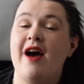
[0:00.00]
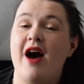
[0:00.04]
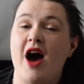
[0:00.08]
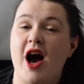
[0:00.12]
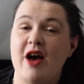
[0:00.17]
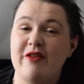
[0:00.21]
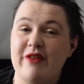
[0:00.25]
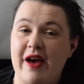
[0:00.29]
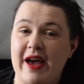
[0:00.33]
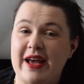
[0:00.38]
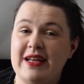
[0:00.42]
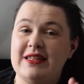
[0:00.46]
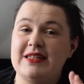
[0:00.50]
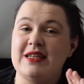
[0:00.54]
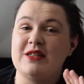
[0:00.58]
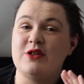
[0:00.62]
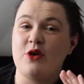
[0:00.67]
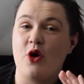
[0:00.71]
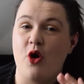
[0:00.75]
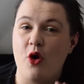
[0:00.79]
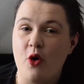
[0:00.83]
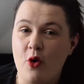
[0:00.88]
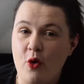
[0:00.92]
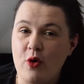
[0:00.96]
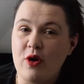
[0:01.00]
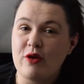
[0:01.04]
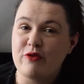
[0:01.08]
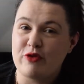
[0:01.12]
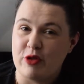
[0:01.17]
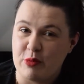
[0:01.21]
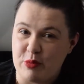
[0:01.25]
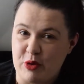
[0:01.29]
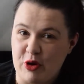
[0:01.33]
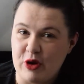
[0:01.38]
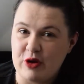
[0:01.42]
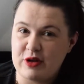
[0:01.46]
I've hated all of
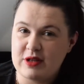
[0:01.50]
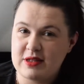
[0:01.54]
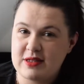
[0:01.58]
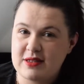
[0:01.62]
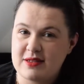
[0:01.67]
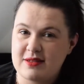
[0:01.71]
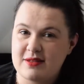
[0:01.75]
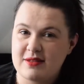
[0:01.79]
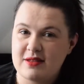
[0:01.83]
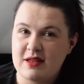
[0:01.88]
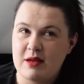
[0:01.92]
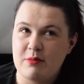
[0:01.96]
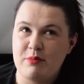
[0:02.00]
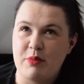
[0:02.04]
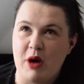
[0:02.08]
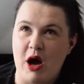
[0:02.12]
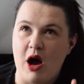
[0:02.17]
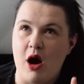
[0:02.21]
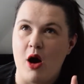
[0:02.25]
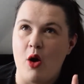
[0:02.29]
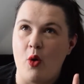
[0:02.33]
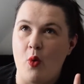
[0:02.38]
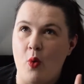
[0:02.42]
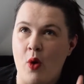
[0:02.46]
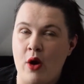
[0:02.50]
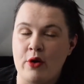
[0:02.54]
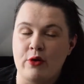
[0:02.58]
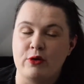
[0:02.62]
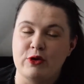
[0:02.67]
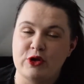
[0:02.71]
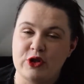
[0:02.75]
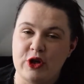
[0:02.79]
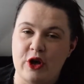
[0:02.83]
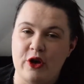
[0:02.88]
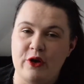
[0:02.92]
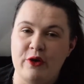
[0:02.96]
the books bar one
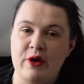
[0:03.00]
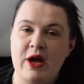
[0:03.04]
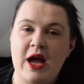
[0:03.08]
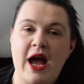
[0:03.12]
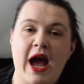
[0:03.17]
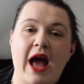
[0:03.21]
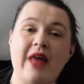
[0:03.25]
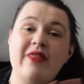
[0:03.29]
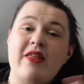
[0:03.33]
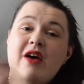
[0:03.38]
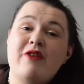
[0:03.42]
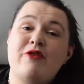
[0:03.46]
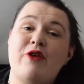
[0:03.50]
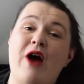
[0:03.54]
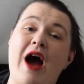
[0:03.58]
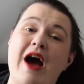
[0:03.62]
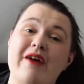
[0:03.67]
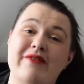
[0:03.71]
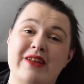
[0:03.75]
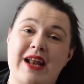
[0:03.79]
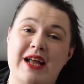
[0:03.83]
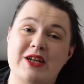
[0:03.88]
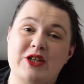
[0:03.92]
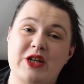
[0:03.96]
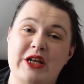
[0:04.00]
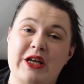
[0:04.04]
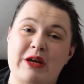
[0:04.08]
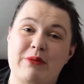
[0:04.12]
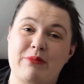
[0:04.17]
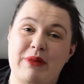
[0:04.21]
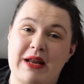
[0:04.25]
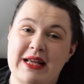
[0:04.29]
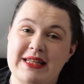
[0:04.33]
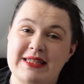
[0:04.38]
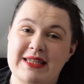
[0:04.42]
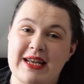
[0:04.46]
or two and therefore haven't actually
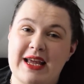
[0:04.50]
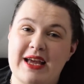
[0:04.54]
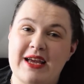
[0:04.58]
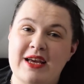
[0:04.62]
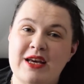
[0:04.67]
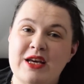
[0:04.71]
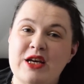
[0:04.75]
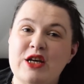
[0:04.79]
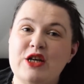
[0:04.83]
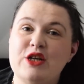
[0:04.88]
completed it.